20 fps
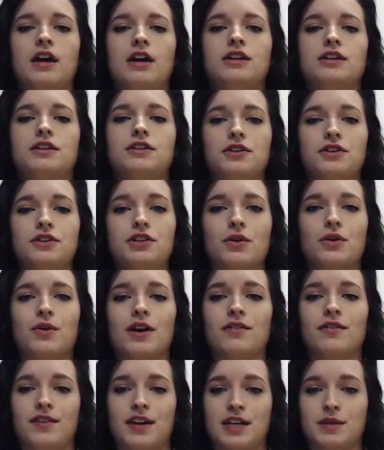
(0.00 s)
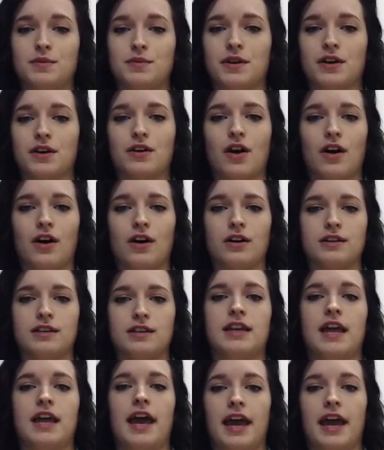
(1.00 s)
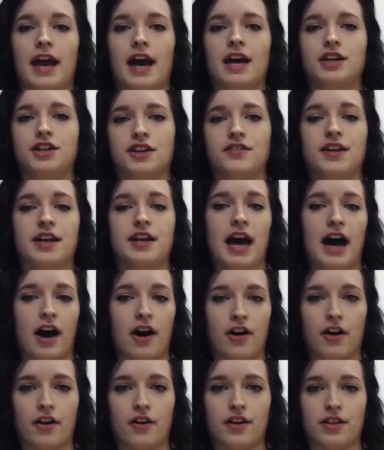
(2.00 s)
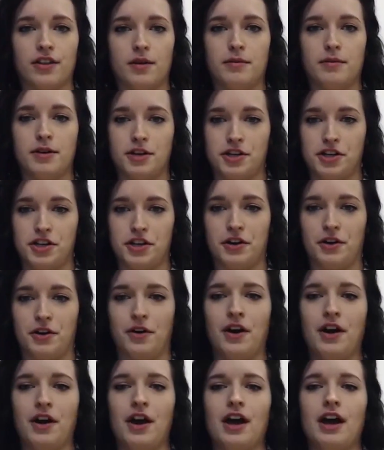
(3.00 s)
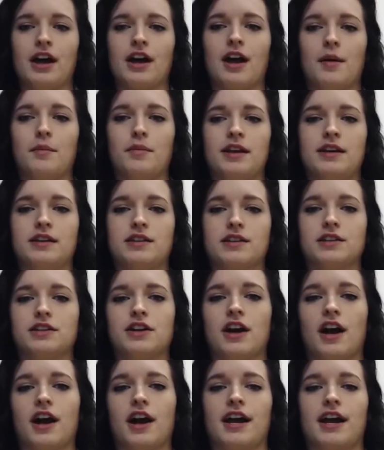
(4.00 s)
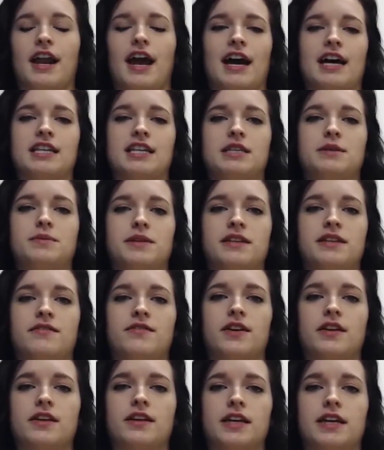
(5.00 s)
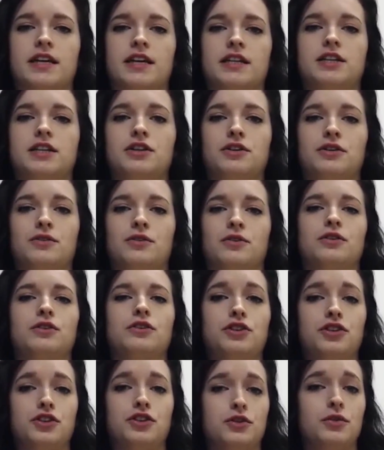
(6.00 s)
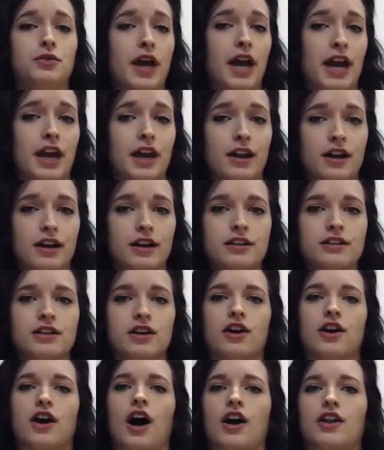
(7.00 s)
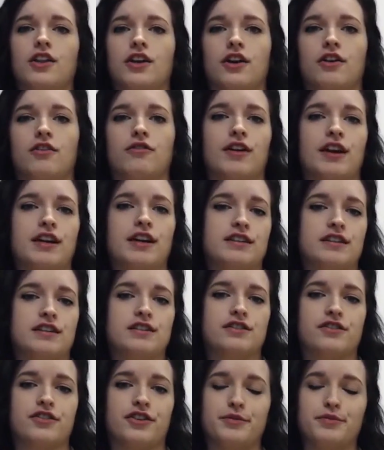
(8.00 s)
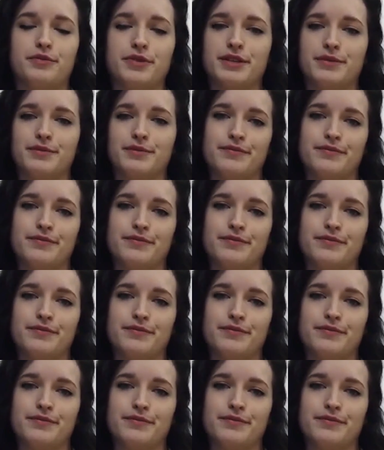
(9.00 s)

due to what Facebook calls an AI-driven algorithm issue, companies could target ads specifically to Jew haters or other racist groups.